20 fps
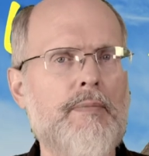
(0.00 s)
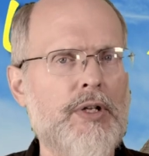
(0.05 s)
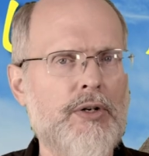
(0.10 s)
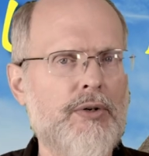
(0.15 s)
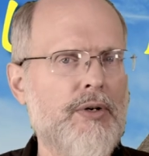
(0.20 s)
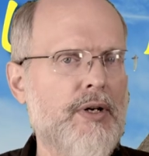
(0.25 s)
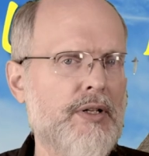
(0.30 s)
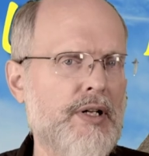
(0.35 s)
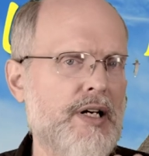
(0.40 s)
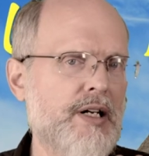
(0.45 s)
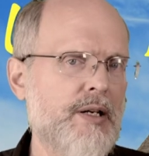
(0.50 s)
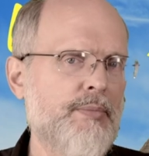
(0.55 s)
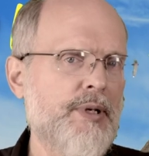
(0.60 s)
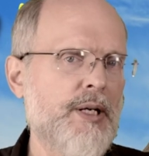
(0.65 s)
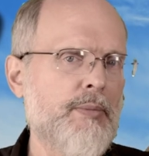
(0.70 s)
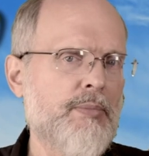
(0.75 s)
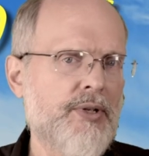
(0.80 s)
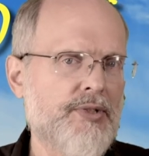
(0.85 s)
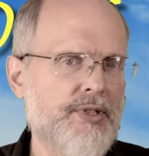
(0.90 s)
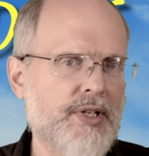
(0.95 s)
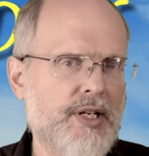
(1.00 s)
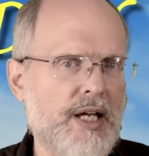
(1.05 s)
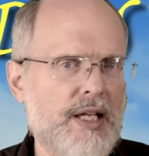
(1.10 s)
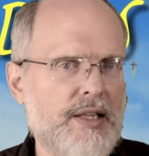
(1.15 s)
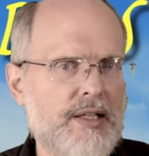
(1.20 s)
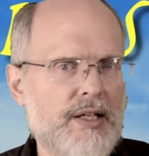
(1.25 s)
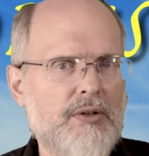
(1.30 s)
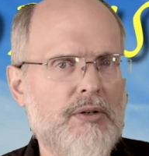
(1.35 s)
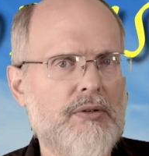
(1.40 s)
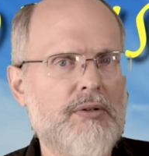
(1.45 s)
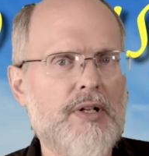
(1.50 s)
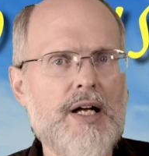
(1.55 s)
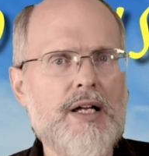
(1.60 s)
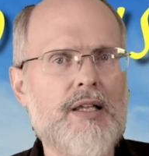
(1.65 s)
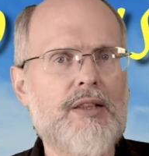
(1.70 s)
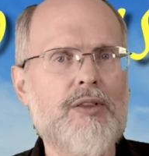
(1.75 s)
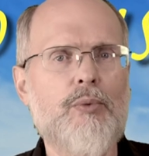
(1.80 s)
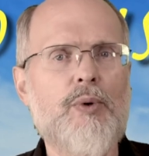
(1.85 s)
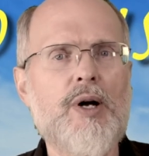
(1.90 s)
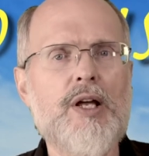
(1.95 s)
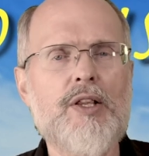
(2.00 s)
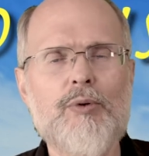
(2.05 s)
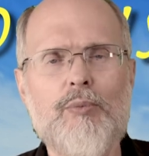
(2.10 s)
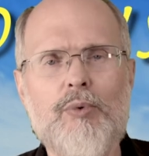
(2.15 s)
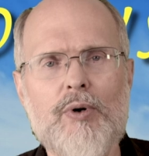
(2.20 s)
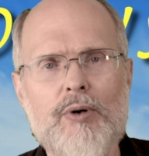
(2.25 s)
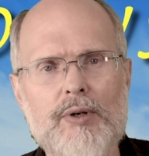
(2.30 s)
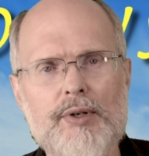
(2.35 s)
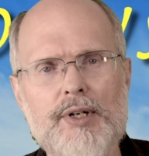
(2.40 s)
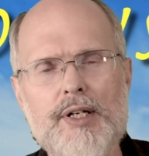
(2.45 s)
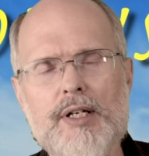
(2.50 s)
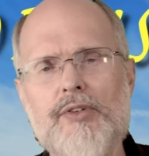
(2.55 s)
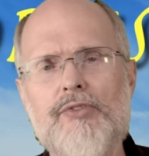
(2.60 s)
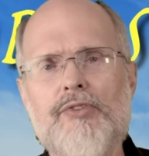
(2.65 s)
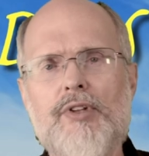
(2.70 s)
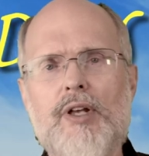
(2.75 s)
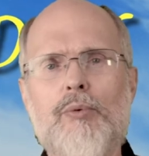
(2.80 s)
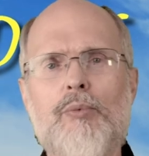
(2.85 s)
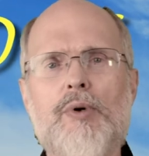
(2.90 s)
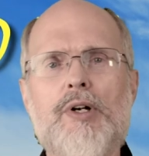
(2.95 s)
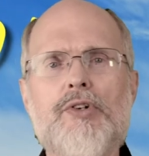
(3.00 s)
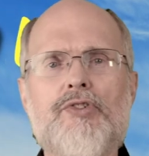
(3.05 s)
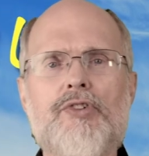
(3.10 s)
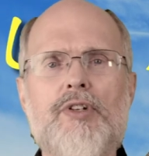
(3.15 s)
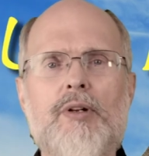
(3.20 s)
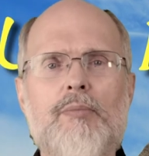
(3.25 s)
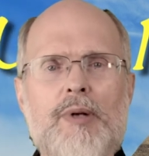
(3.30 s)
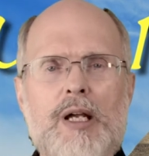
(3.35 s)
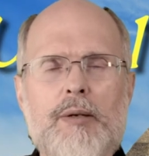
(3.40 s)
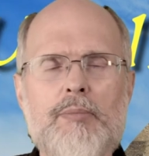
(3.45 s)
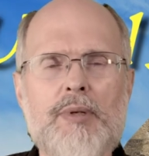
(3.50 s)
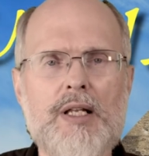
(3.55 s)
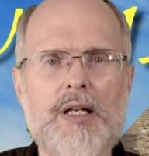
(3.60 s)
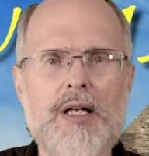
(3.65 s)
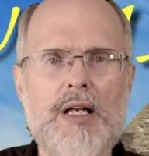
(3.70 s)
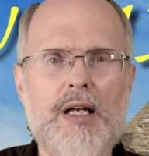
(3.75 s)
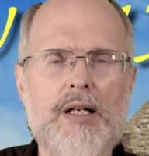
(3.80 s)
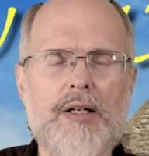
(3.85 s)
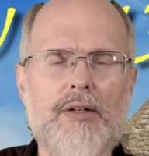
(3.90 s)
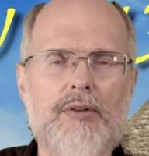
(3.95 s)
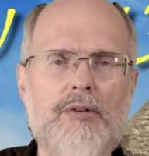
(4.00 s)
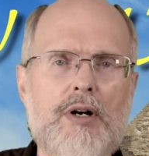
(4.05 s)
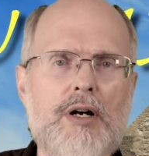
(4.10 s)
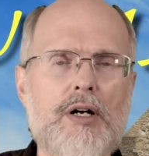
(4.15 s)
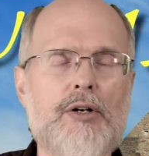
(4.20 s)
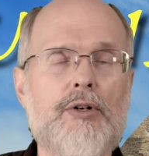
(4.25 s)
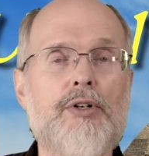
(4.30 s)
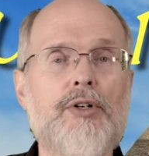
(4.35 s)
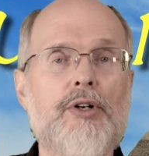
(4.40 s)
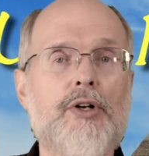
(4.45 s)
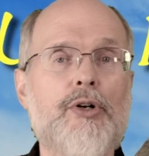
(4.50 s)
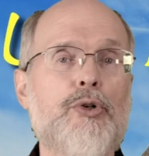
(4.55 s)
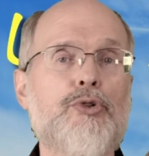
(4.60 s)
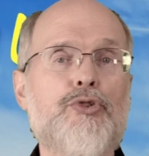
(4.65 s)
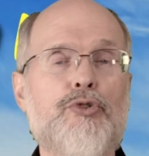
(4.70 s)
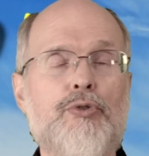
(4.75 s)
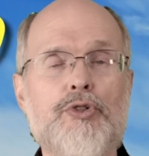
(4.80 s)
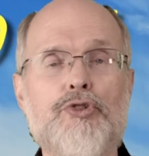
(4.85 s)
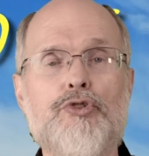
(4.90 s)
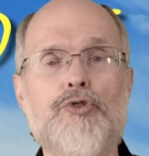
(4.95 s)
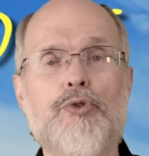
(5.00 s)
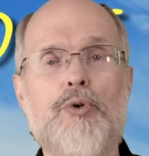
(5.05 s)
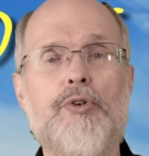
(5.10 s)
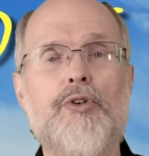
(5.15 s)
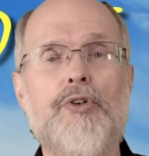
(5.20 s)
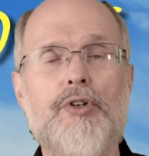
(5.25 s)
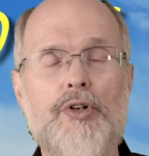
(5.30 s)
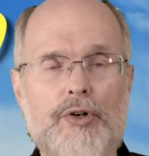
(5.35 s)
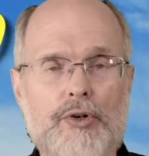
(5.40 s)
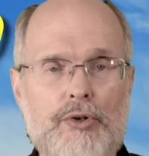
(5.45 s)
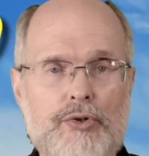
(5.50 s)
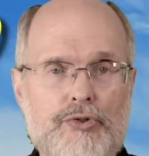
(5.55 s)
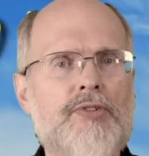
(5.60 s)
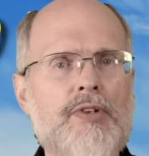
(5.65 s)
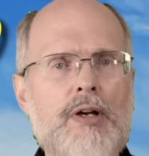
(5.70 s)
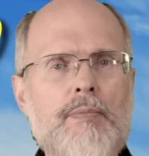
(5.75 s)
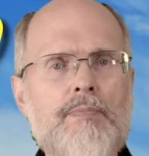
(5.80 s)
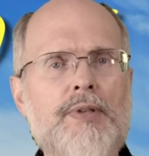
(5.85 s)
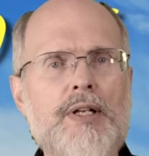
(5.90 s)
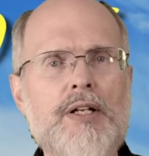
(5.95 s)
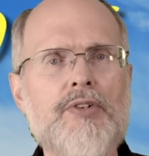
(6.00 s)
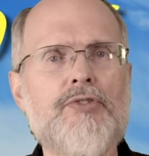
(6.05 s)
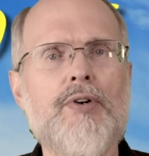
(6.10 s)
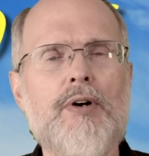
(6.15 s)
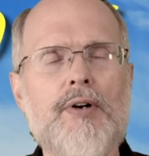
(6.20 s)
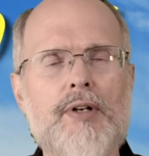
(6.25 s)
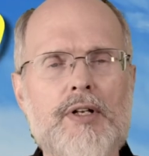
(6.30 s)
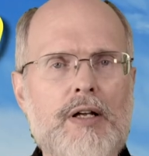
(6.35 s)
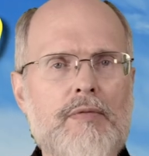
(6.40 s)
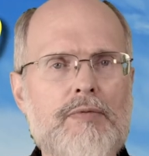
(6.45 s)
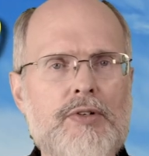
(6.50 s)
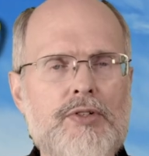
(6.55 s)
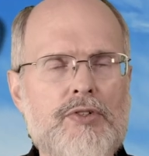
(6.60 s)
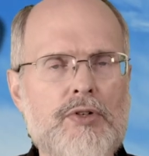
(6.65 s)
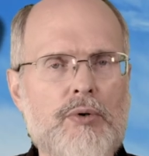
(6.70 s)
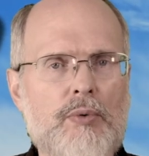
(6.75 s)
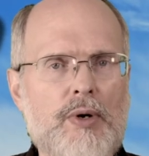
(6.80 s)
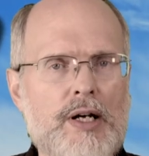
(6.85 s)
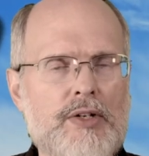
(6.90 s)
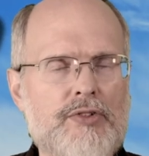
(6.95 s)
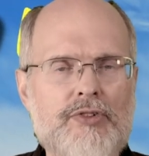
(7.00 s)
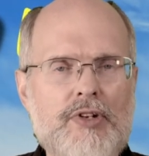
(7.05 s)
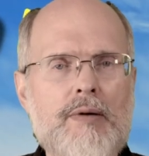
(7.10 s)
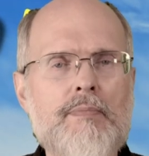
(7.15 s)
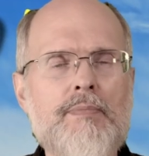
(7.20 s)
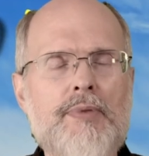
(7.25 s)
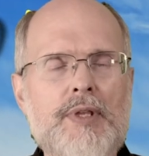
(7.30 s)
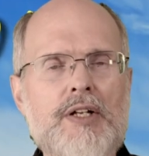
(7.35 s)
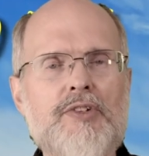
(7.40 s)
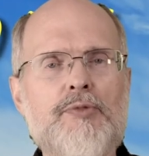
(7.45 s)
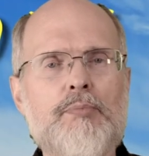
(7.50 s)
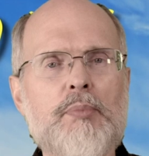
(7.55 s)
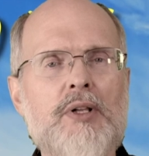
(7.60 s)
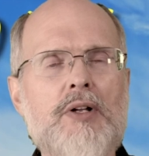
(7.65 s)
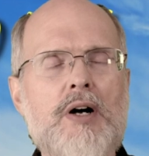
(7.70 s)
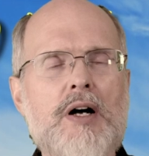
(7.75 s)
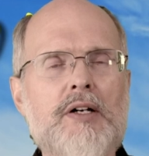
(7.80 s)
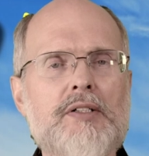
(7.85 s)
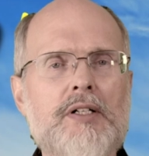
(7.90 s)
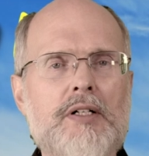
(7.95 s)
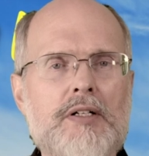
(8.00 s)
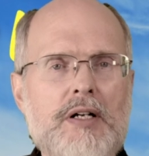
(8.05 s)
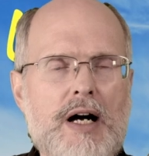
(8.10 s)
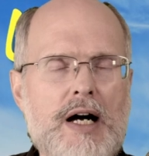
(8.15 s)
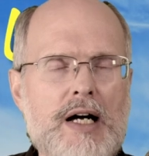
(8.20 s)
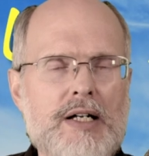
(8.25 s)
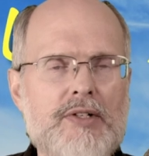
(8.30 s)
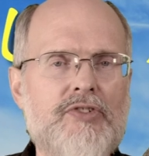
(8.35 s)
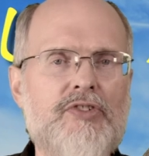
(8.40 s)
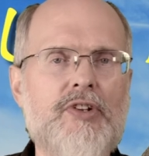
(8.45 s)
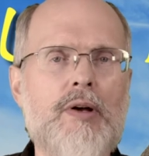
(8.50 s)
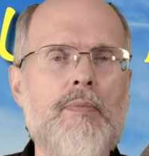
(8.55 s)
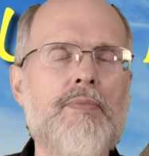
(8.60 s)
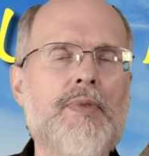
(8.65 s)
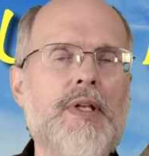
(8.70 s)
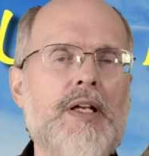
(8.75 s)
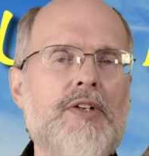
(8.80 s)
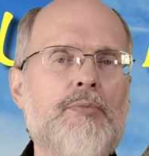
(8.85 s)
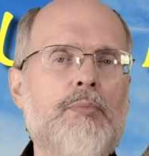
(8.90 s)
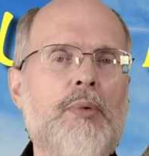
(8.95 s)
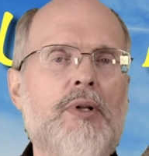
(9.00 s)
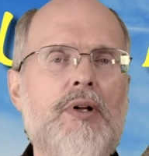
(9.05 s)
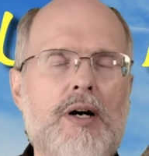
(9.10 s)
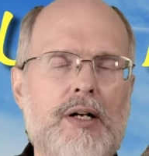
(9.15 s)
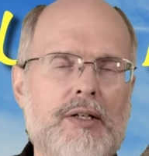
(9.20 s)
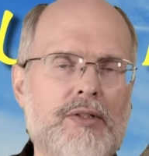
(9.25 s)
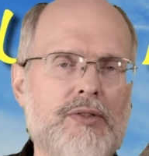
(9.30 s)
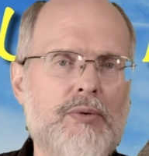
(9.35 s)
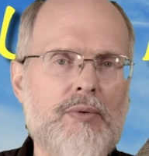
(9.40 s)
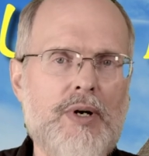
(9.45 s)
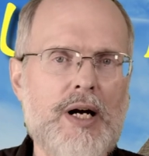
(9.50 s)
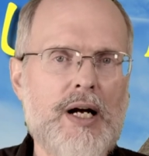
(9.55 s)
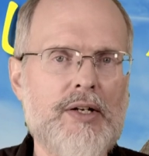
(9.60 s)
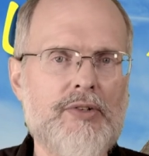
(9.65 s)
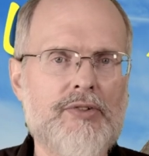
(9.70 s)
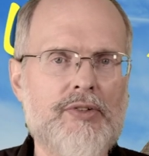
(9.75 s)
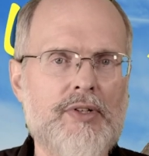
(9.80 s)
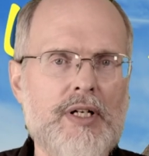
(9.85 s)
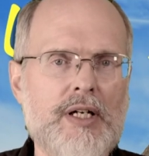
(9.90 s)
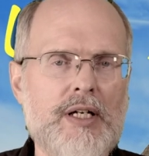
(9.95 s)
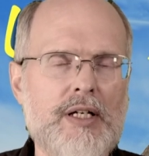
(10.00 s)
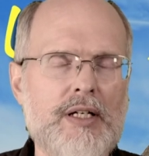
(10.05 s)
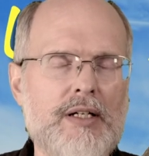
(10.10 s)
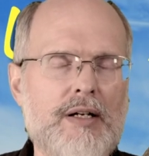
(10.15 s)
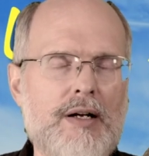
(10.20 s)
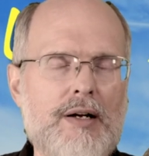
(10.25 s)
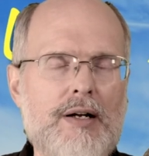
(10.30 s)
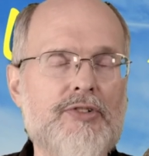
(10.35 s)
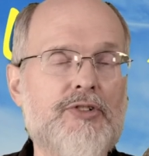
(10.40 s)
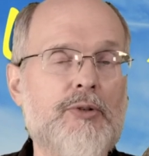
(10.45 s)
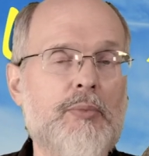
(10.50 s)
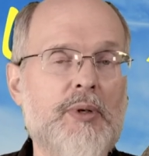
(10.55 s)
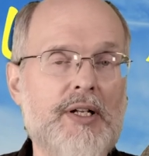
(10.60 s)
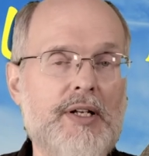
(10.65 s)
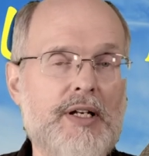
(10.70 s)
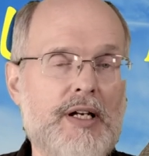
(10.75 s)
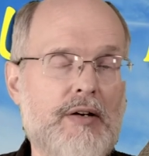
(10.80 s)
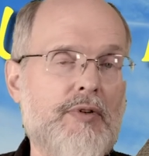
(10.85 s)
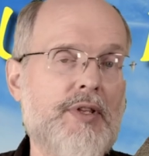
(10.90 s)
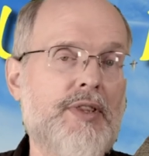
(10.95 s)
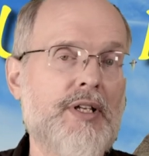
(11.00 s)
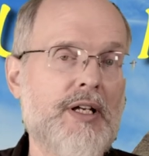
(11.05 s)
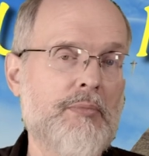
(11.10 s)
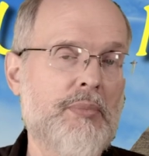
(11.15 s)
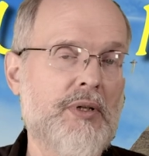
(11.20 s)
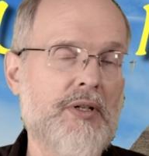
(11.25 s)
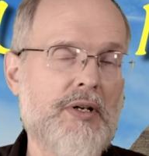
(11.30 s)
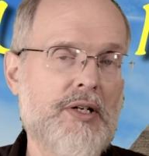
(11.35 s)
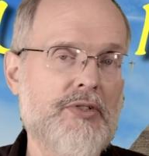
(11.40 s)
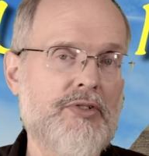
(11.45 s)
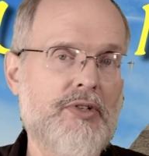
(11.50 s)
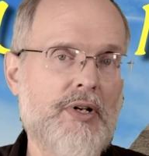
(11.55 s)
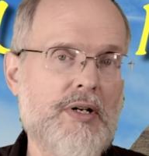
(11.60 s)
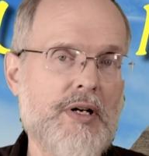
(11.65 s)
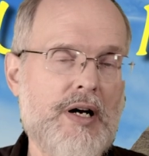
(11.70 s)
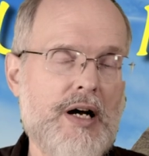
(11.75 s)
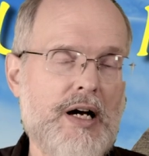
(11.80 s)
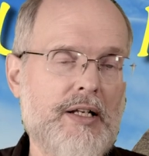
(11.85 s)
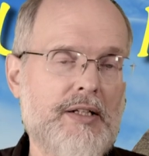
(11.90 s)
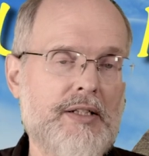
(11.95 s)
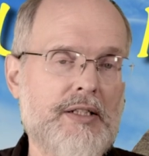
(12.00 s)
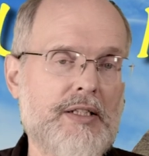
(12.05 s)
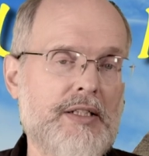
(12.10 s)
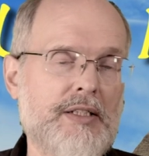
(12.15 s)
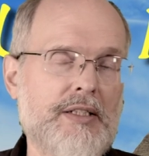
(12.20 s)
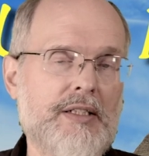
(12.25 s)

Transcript: A lot of people today, they don't like the way the world is. They wish that maybe they had a longer nose or a shorter nose. Some things aren't given to us. Some things belong to God. Some things belong to us. Ultimately, everything belongs to God.